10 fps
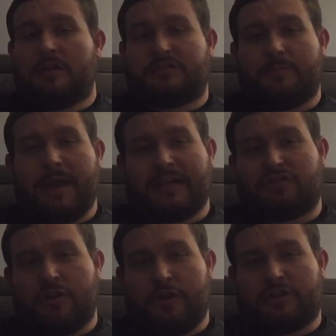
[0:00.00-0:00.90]
So make
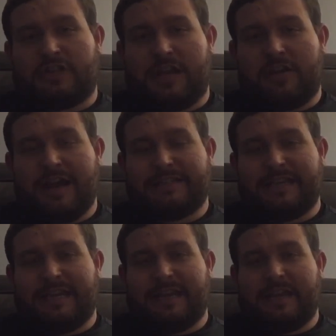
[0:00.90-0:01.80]
sure your stingray is
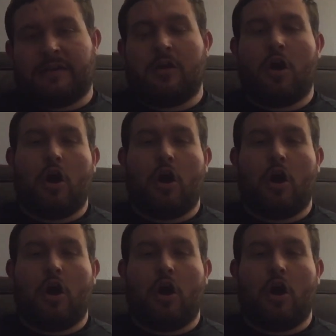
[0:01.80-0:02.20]
eating.